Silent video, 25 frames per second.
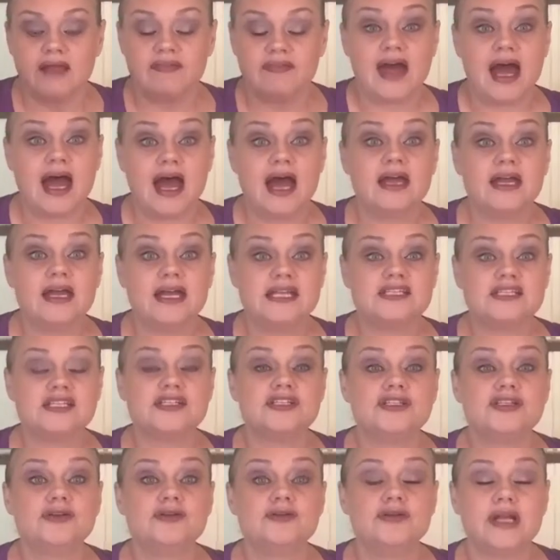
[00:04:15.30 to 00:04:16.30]
that
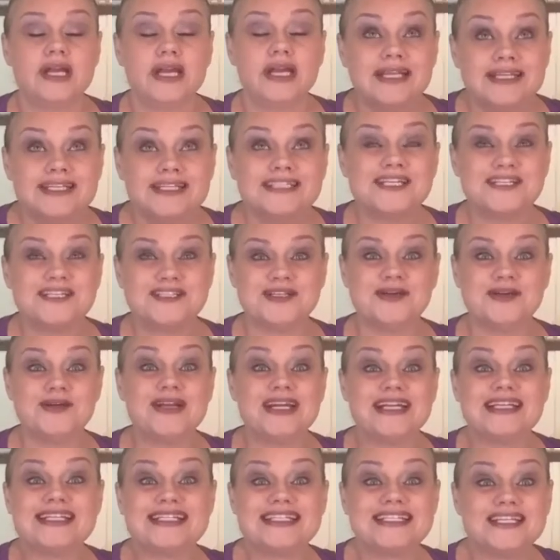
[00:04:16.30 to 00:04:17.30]
institute
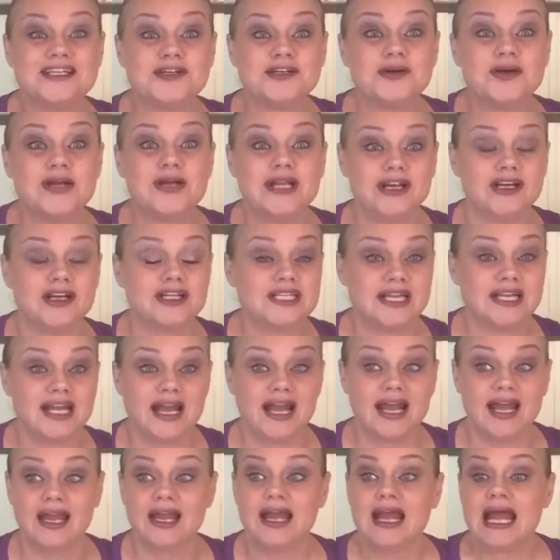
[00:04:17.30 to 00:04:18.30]
is still here
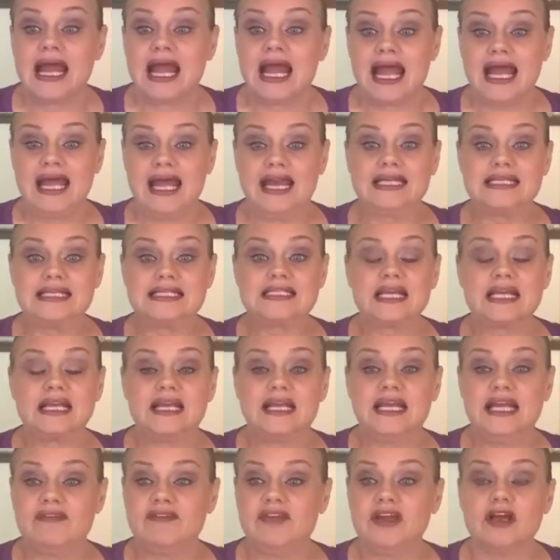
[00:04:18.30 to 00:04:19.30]
today and is
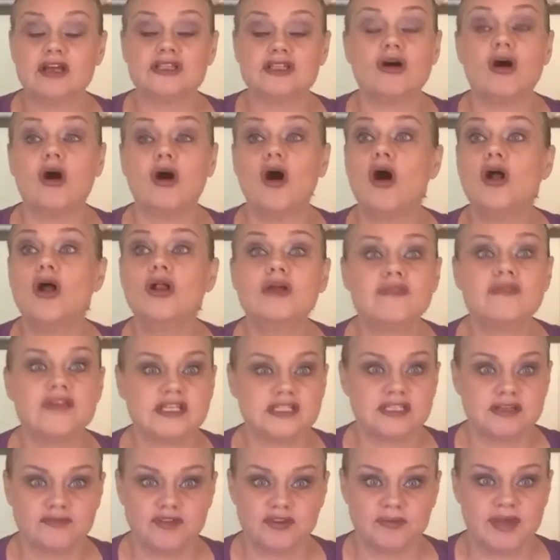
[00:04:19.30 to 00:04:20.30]
giving us all of
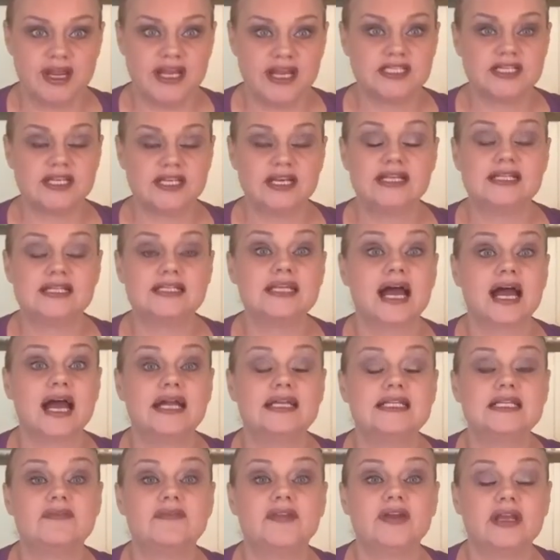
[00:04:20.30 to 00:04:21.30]
this information and
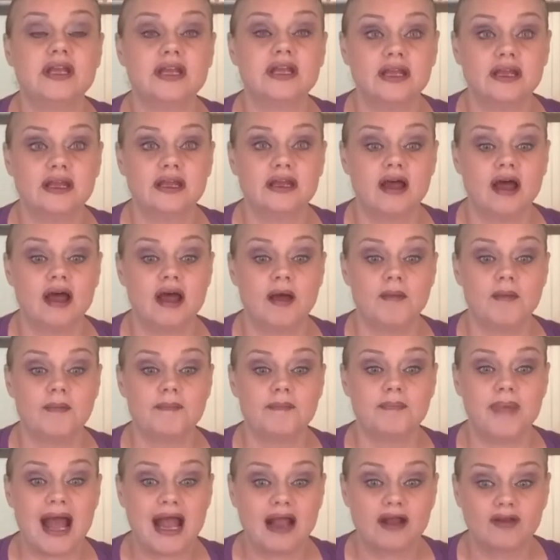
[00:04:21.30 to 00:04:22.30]
scientific
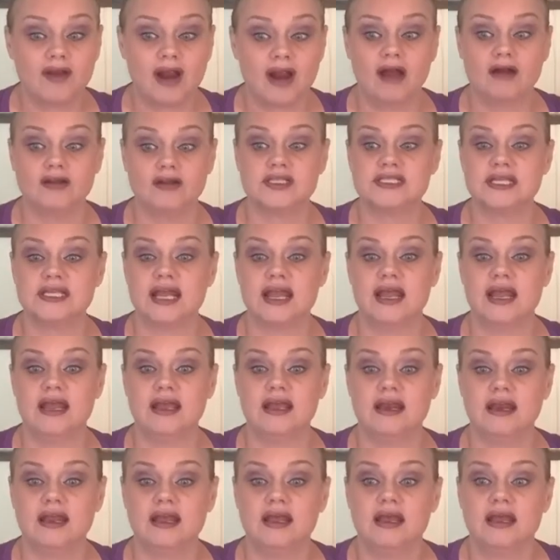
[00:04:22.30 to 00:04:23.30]
backgrounds
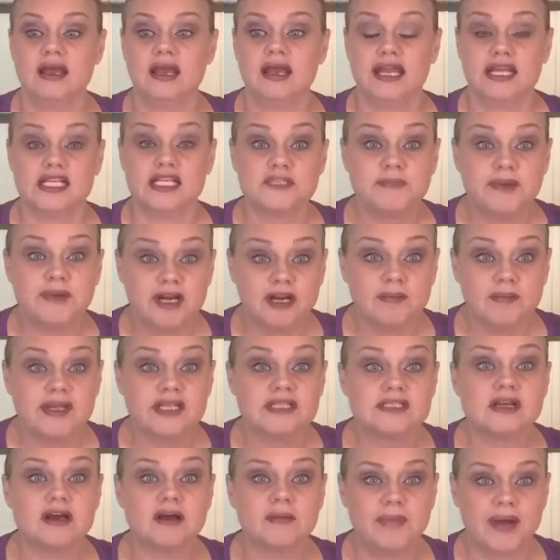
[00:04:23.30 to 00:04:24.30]
and
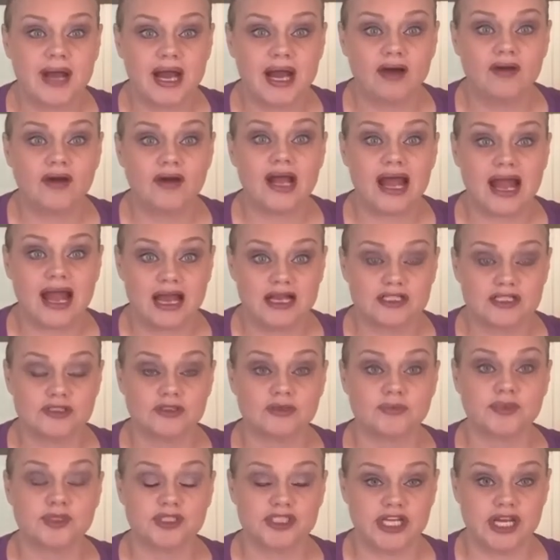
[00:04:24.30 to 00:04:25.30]
experiments about astral
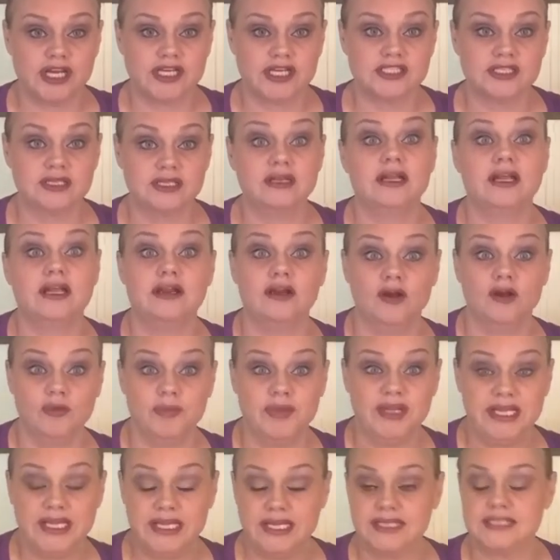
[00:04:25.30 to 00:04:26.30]
projection and
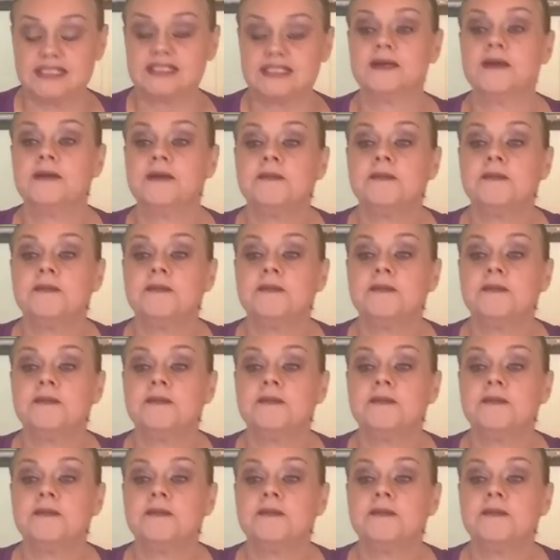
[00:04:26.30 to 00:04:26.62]
OBEs.